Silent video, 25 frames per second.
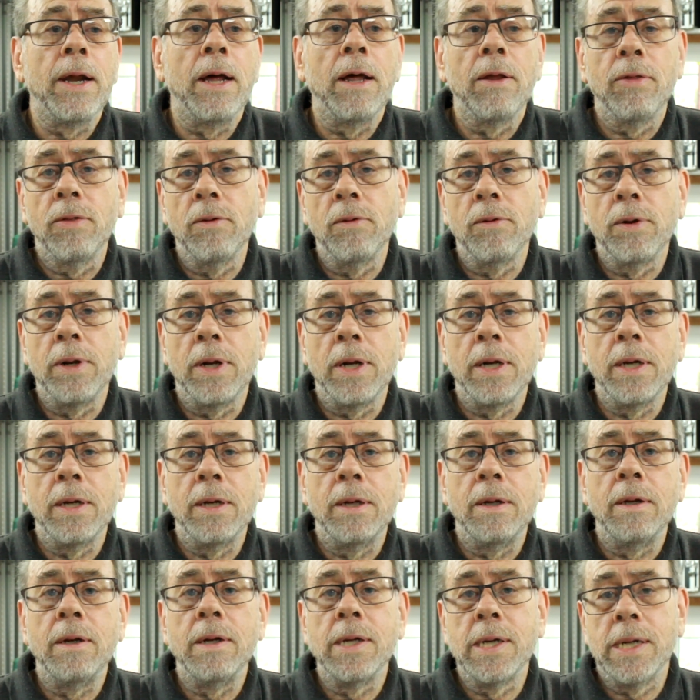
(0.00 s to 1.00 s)
I thought I'd
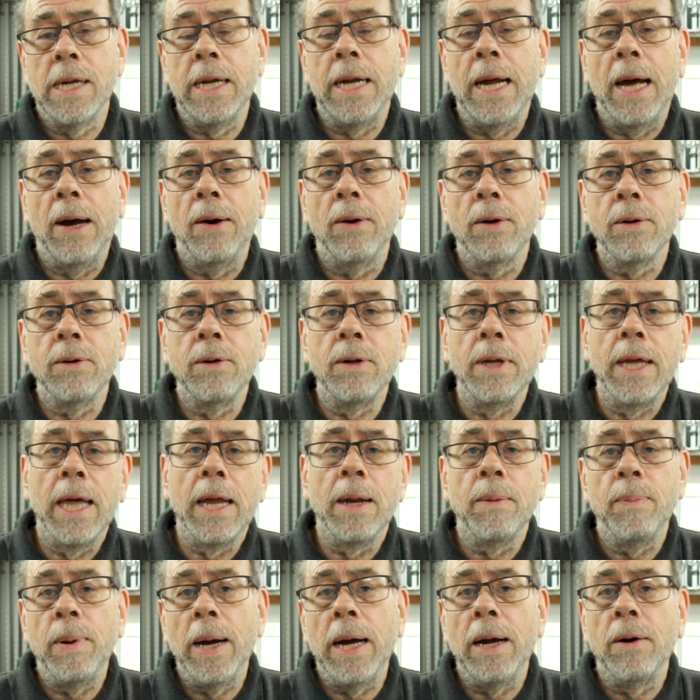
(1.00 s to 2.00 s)
see how I could
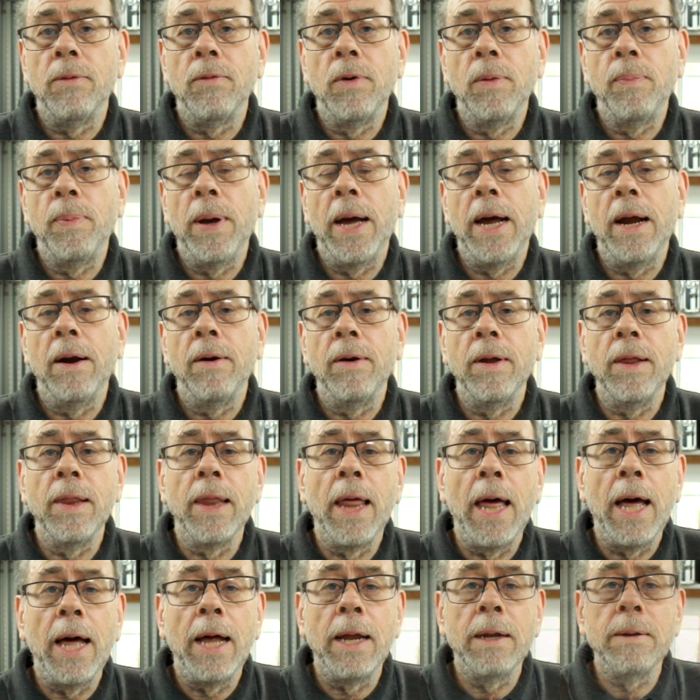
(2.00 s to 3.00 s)
get about repairing
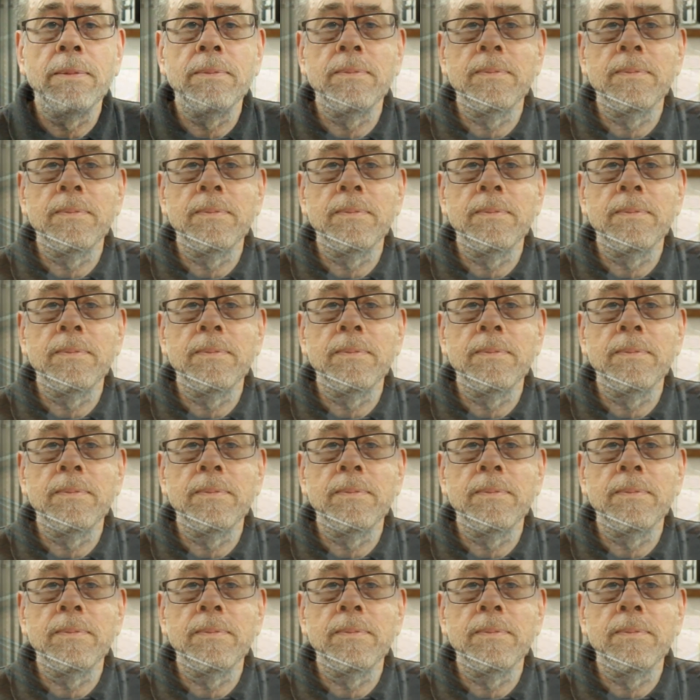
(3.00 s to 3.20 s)
that.